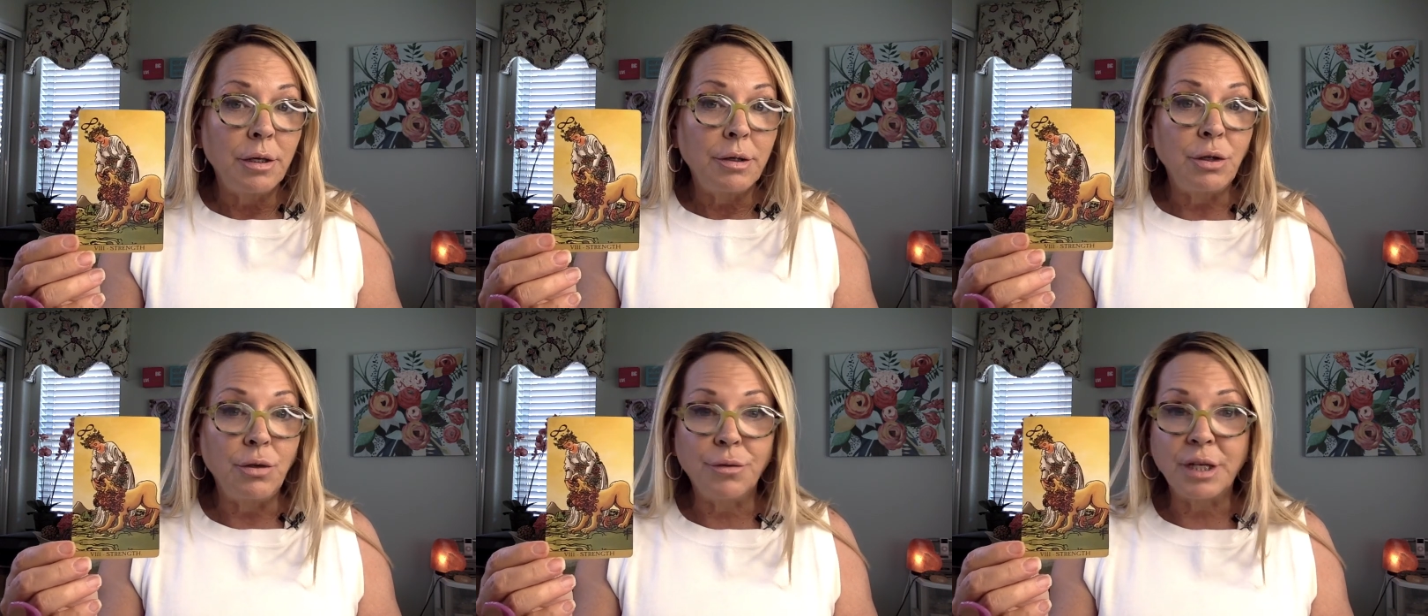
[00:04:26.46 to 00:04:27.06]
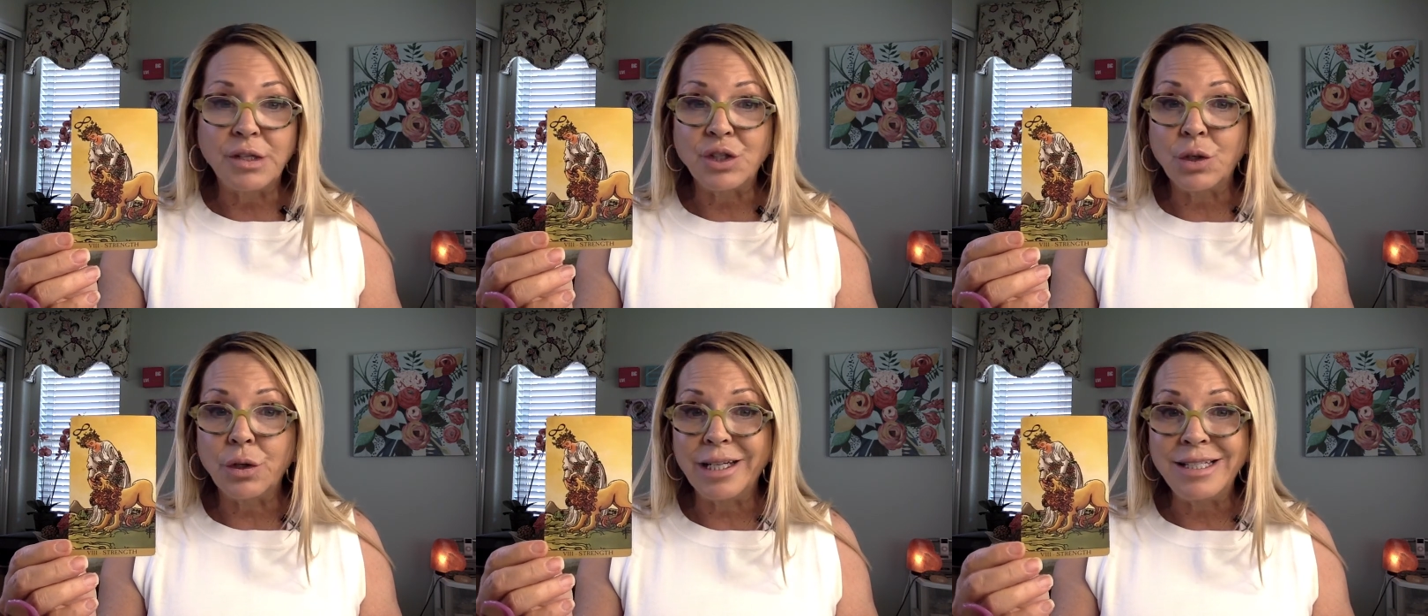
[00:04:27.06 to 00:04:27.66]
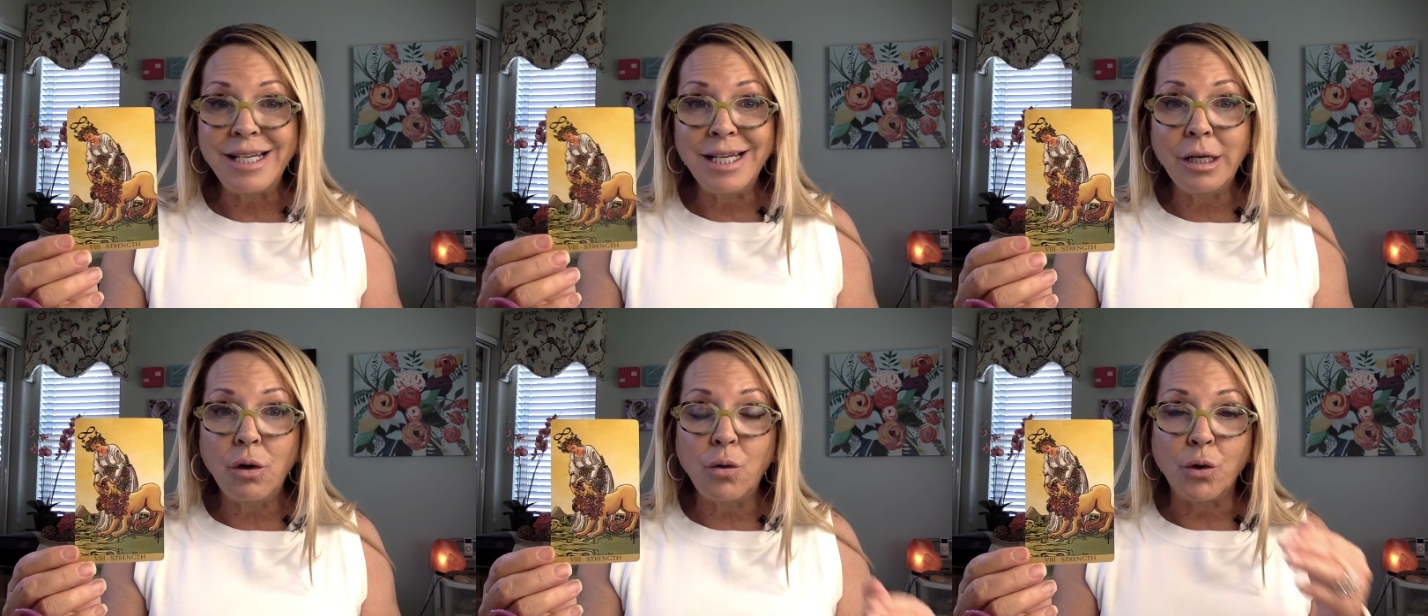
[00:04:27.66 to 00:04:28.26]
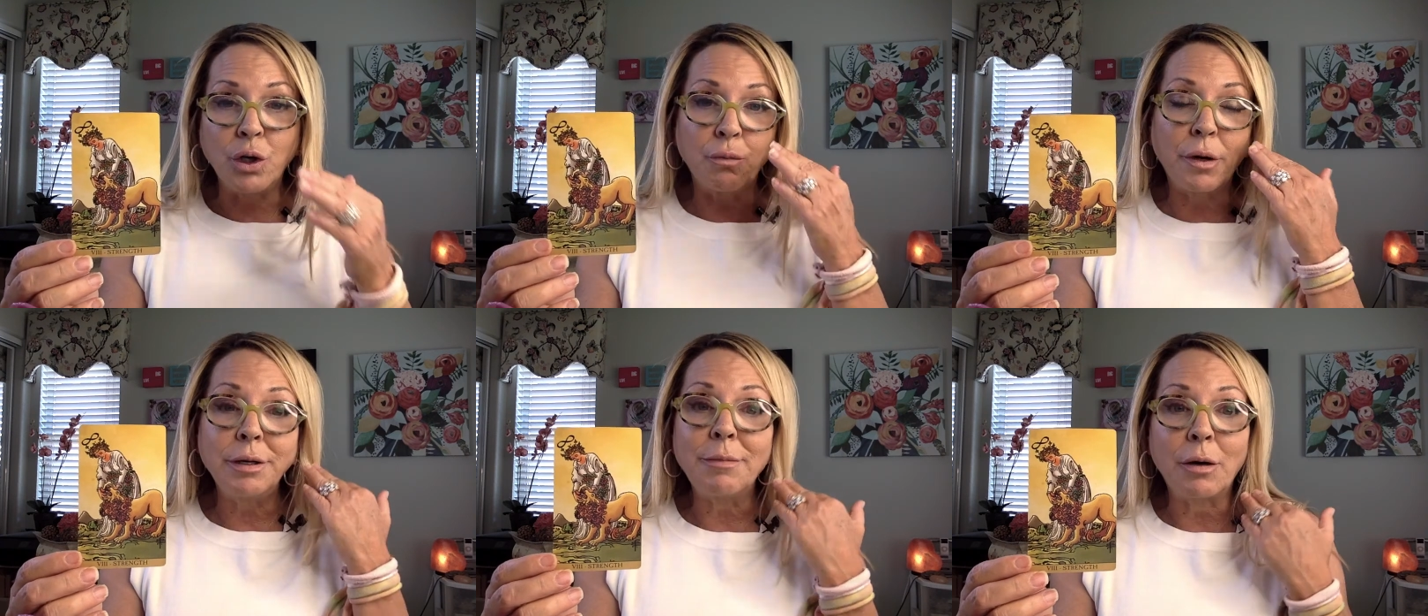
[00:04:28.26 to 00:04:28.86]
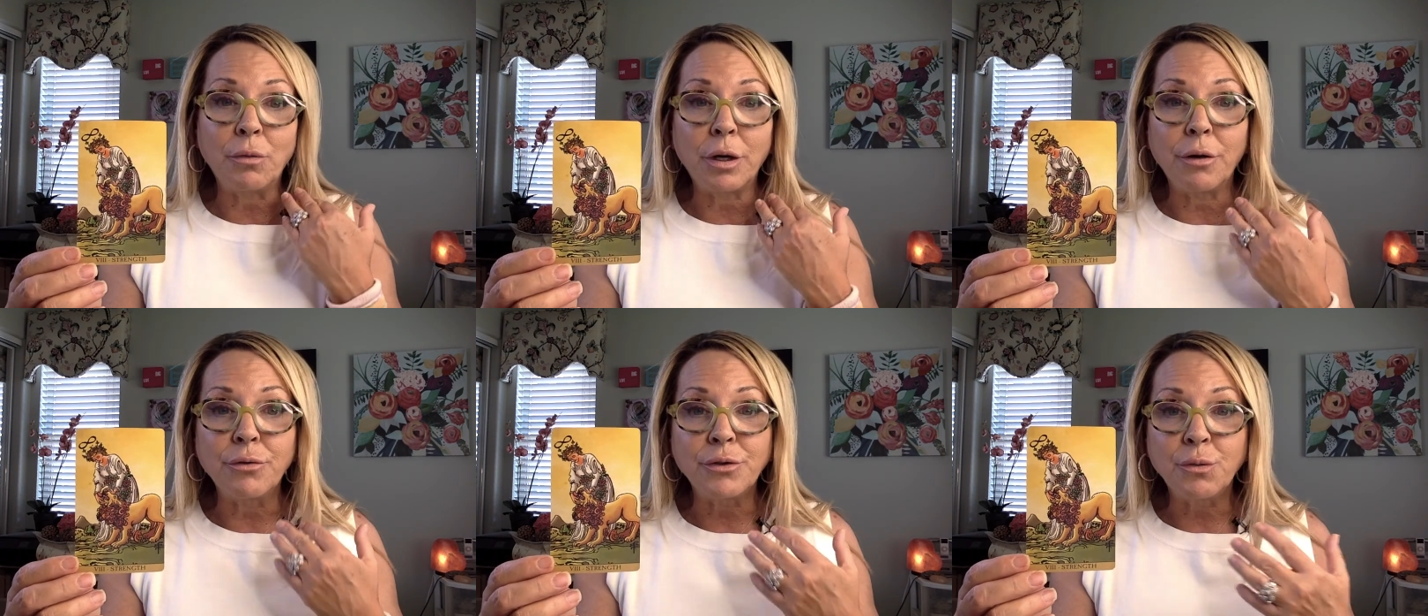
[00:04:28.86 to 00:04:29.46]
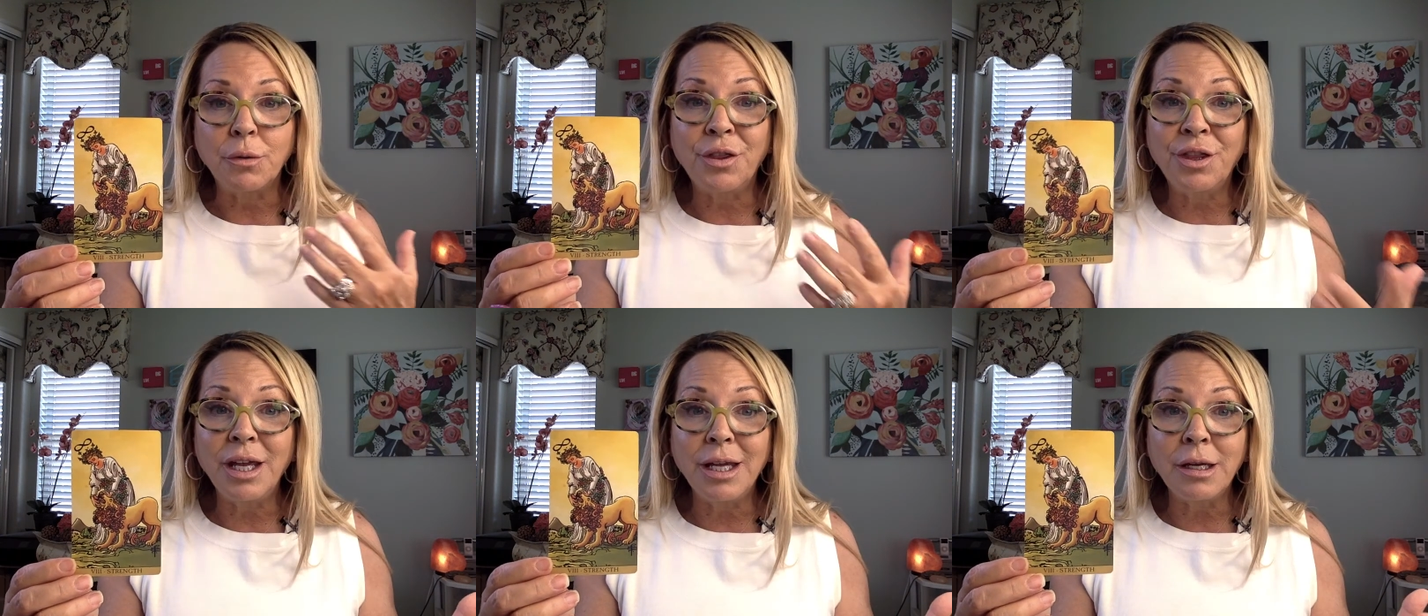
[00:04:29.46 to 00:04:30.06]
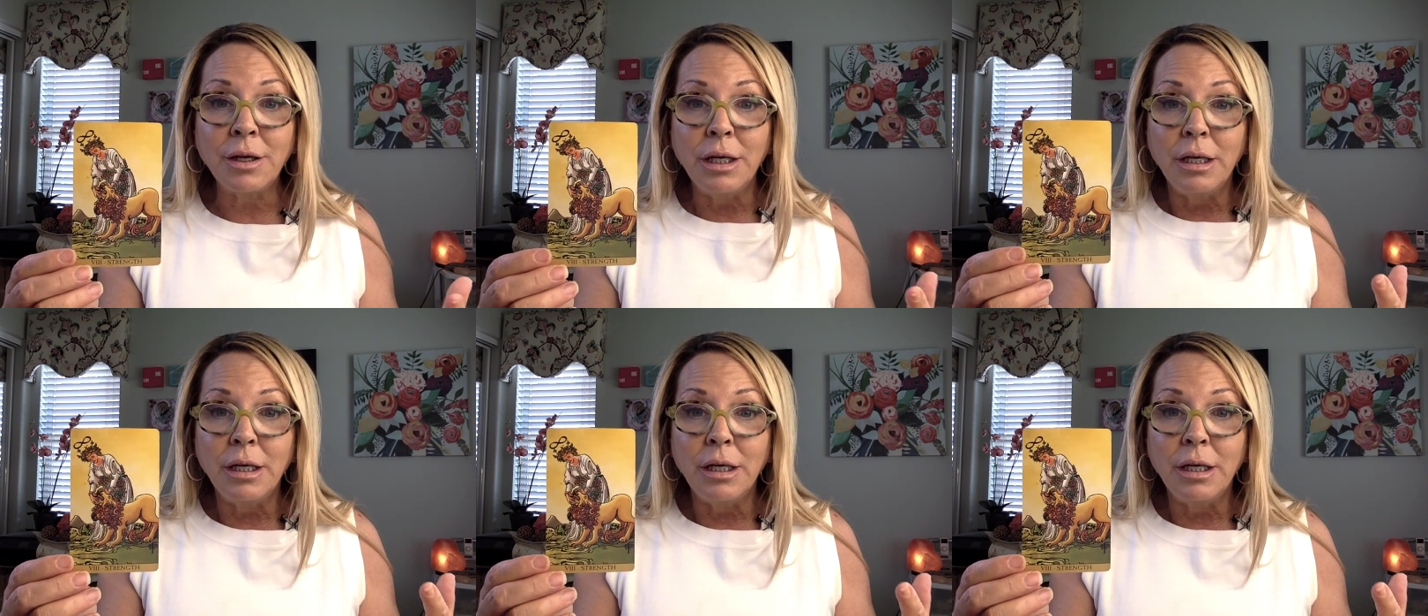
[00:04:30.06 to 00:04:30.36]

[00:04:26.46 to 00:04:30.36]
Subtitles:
you don't think it's a good idea, or you're worried about what others would think.